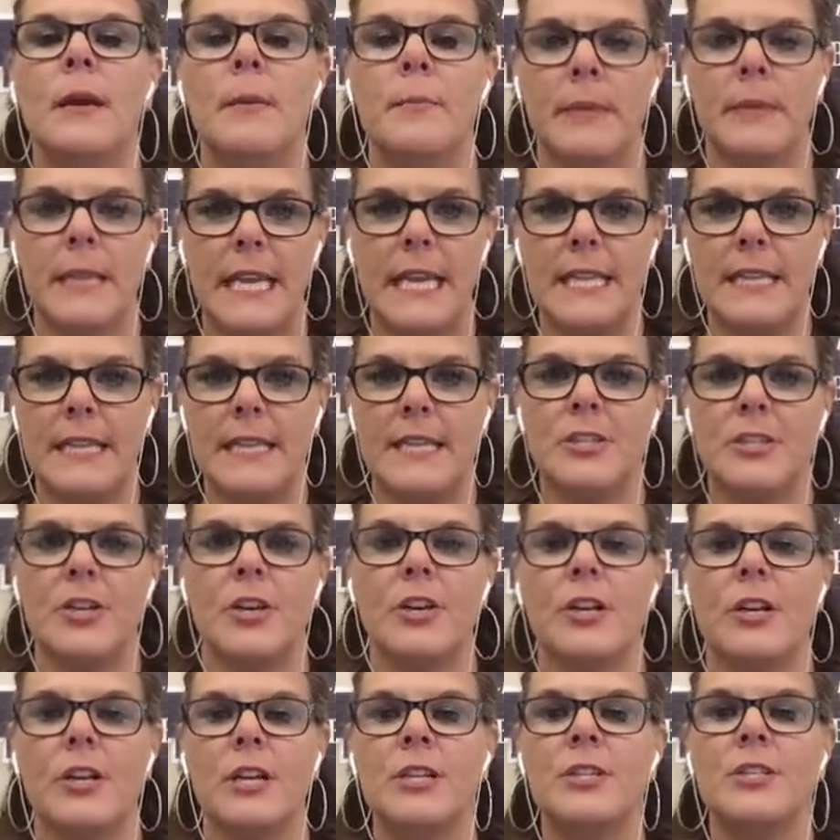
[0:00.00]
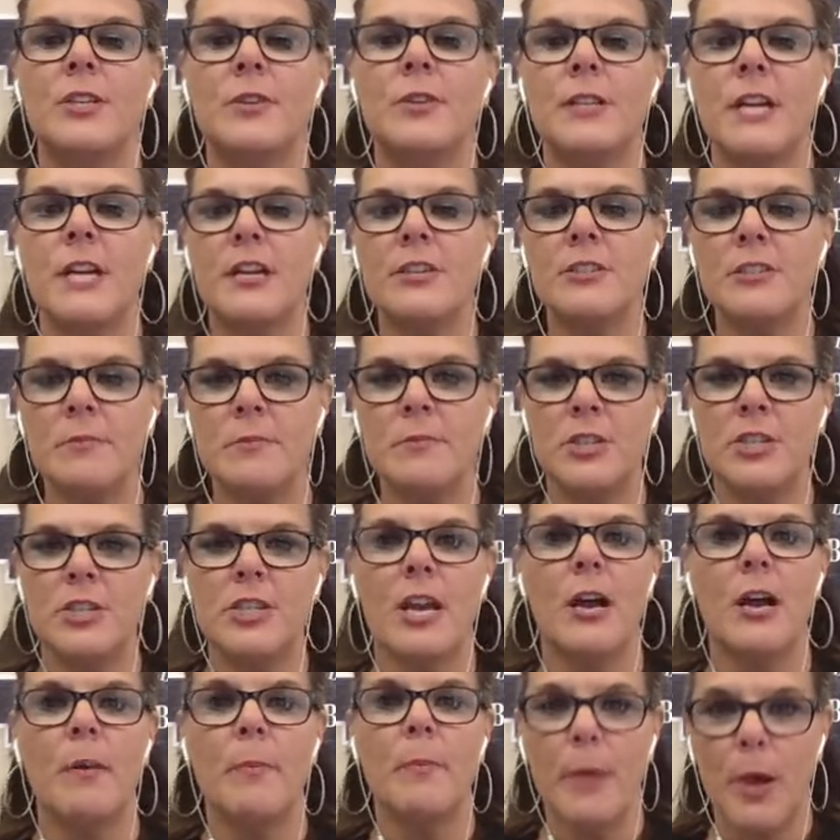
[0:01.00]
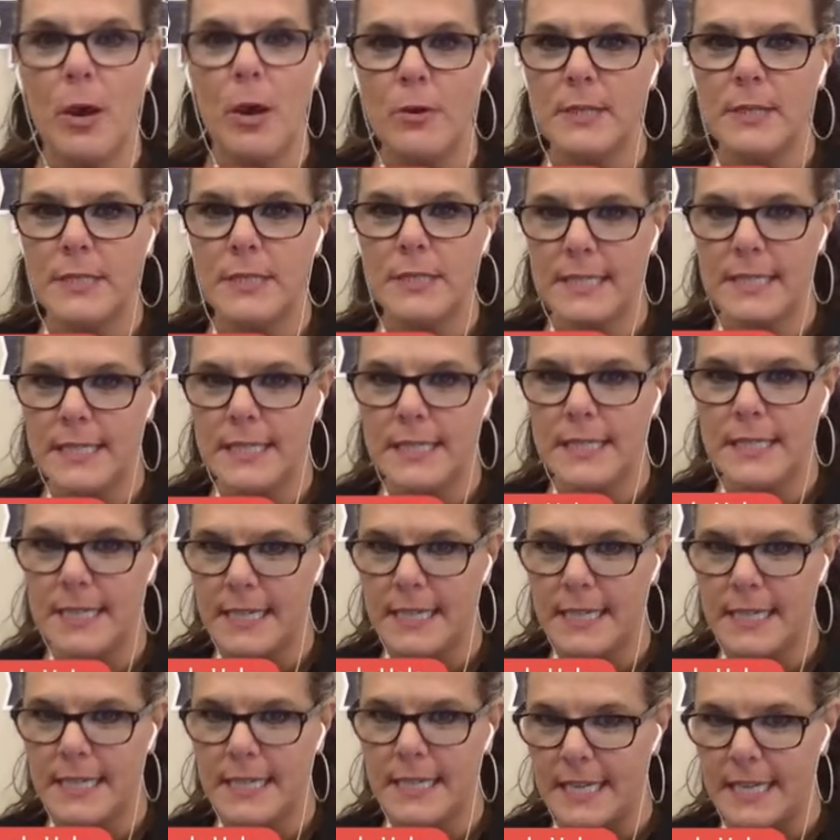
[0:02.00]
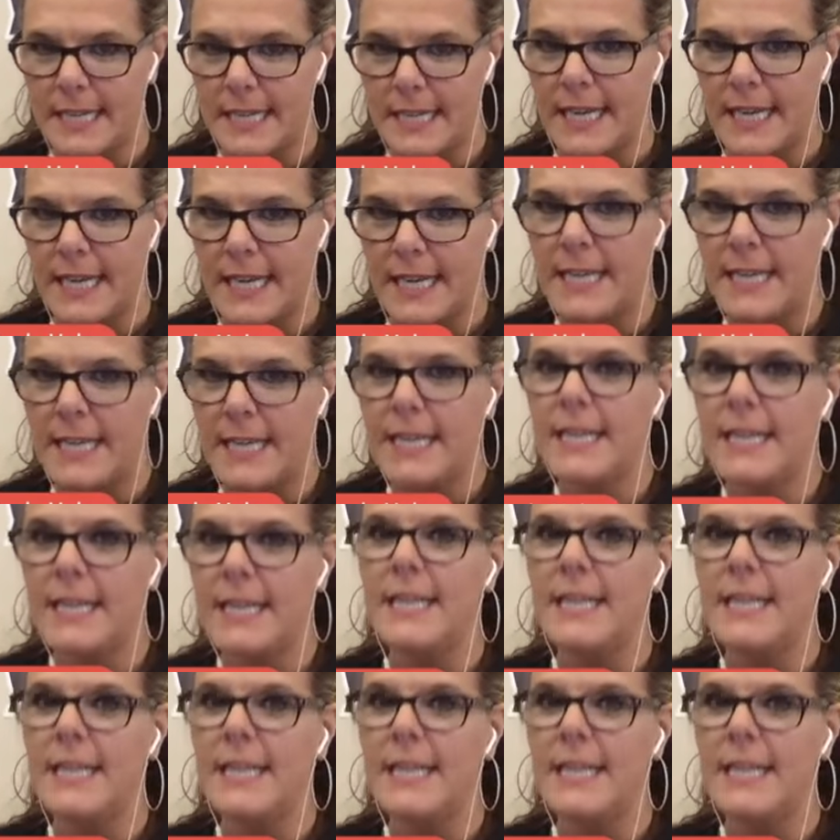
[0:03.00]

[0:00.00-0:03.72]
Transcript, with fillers: play in the dirt and so dr michelle posted it